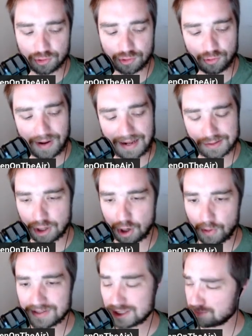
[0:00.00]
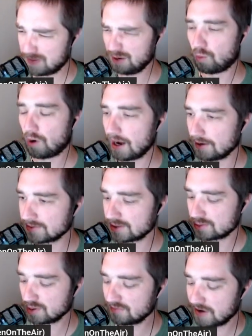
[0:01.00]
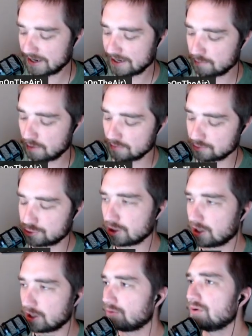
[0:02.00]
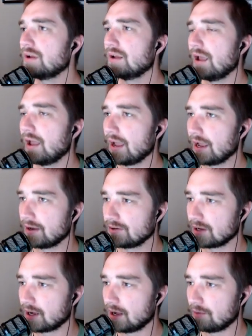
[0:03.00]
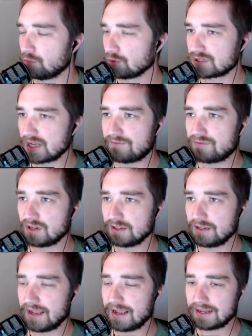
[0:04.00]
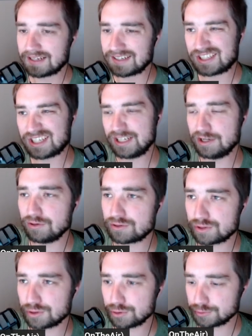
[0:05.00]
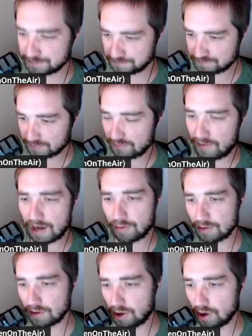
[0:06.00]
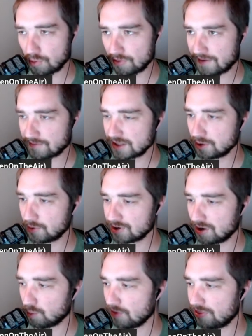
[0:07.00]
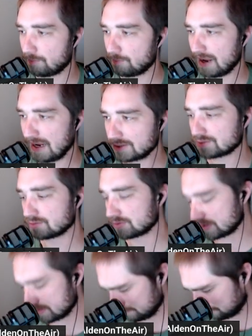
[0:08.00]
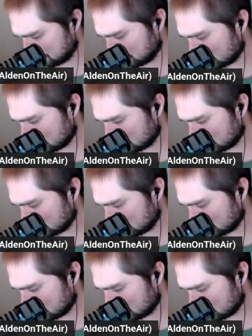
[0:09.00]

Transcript: Drew. As always, it's been a while since we've had him on the show, and we'll definitely continue to follow along with everything going on with the Pacers.